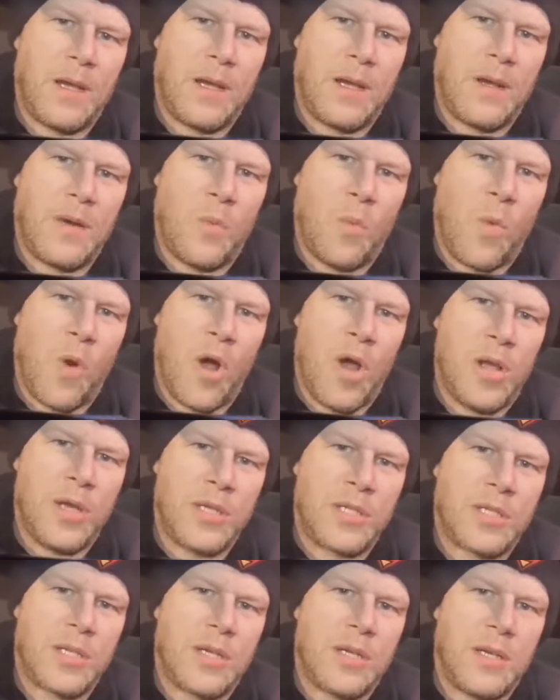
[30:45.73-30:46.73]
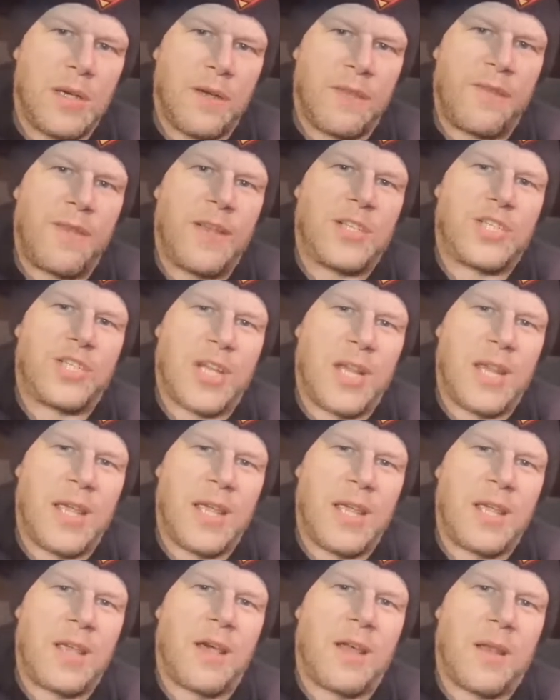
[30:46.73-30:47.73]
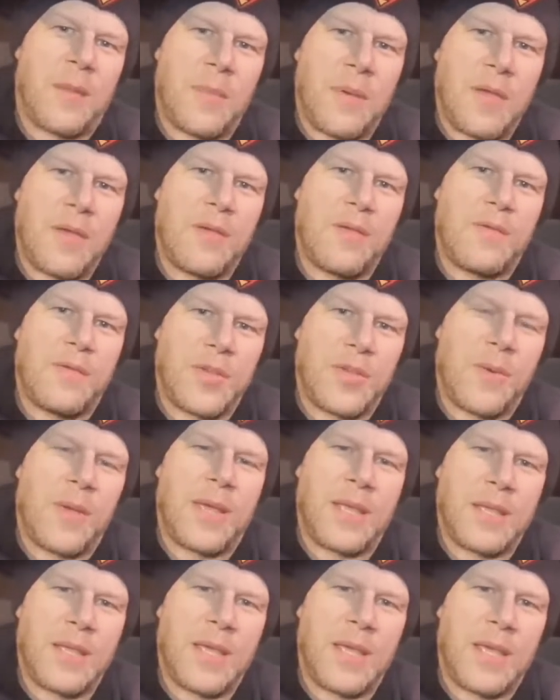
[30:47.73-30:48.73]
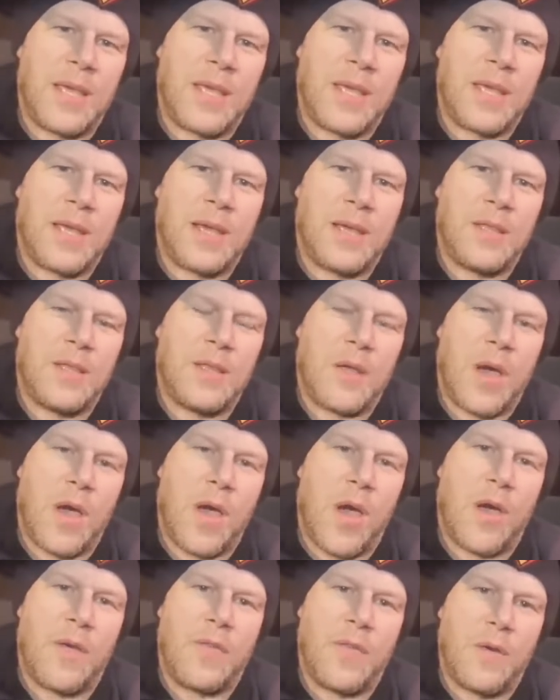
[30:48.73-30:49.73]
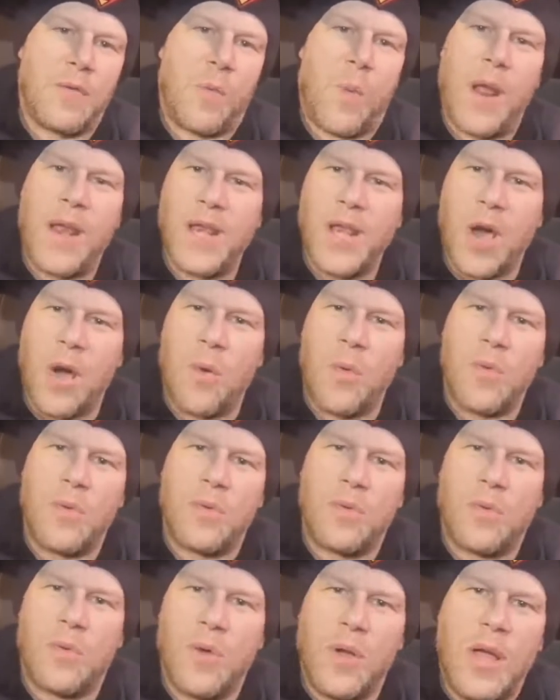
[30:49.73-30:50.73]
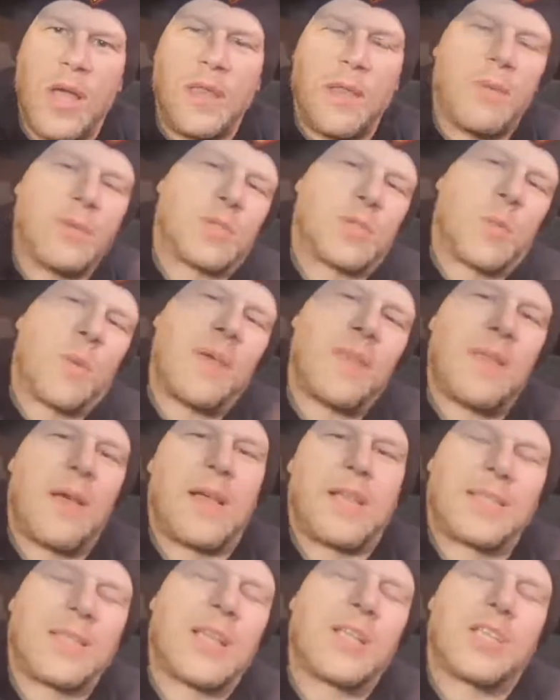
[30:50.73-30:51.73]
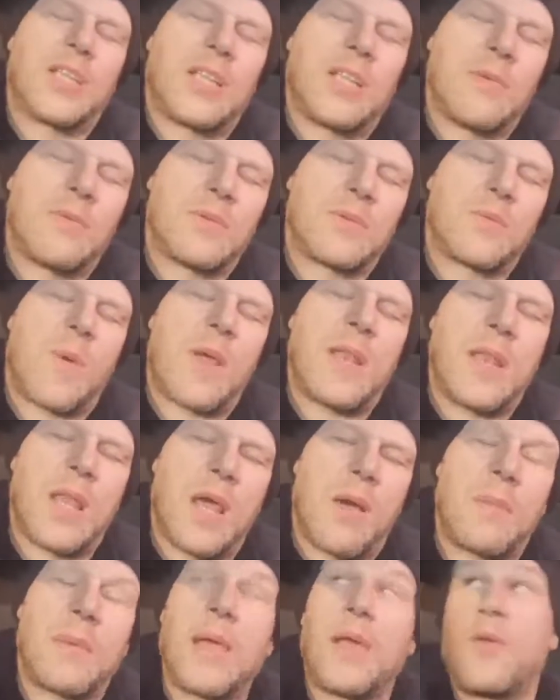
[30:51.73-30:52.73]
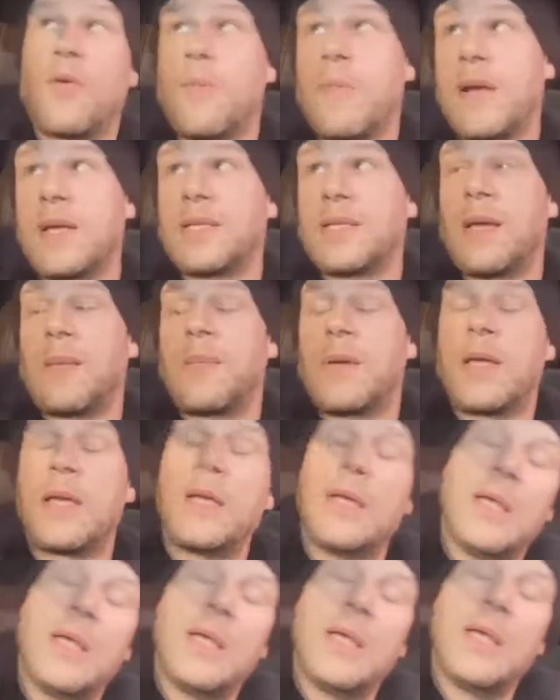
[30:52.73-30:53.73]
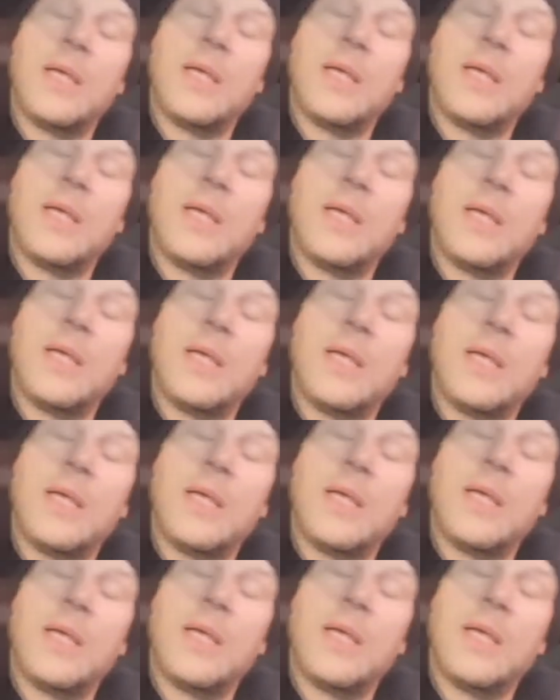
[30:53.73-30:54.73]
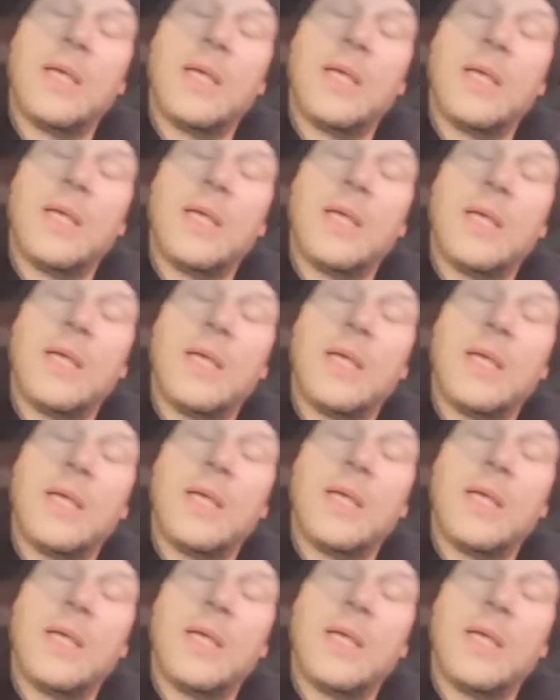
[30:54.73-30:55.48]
weren't officially going to be doing the window. There was essentially there was window. I'm getting all mixed up here. The window of opportunity was